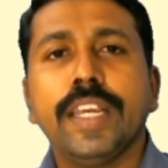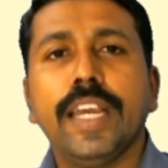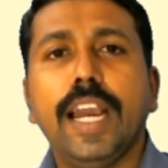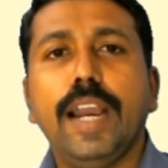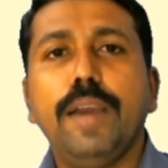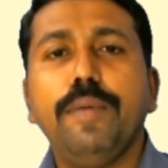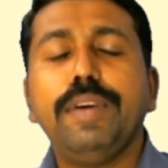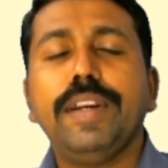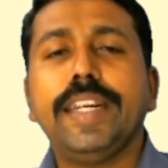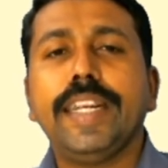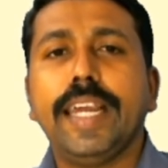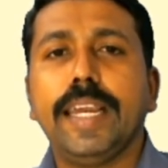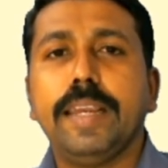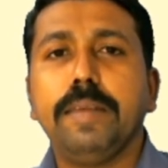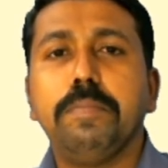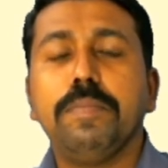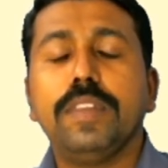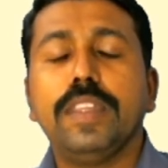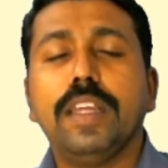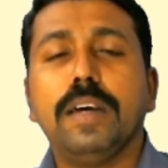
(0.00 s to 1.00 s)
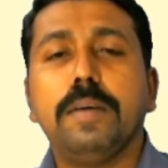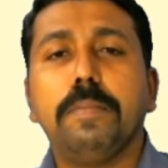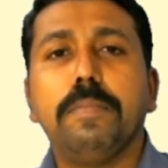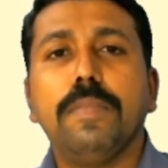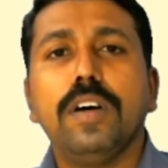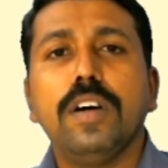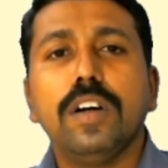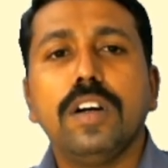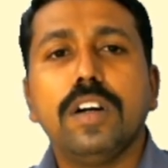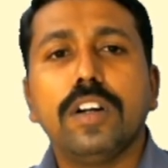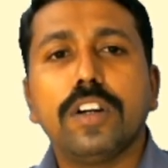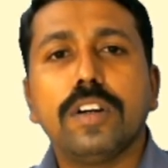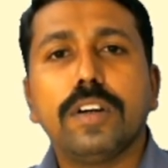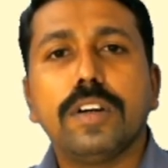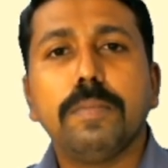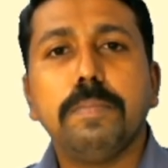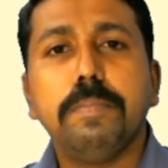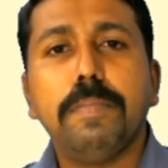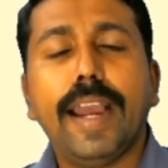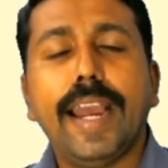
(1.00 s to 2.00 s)
Every time the
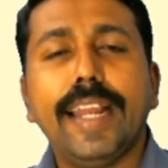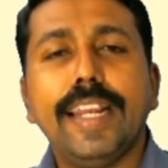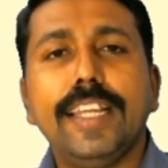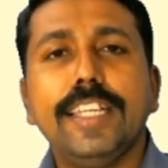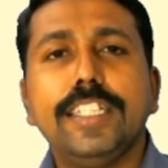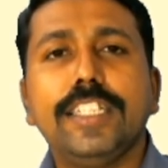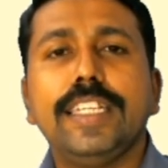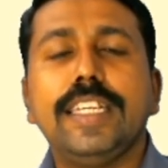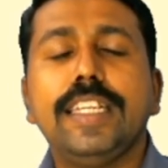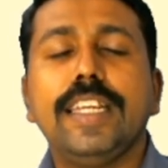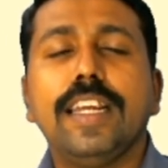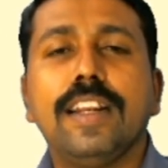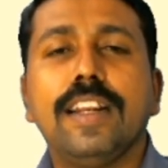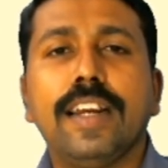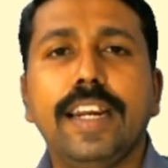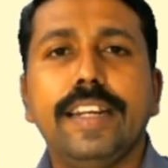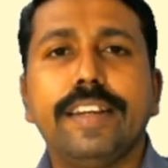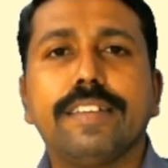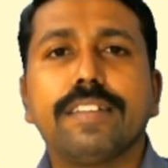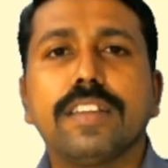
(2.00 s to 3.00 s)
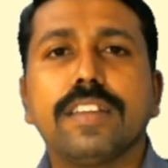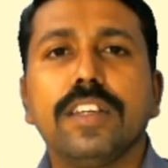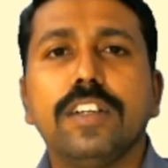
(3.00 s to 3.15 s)
managerial heads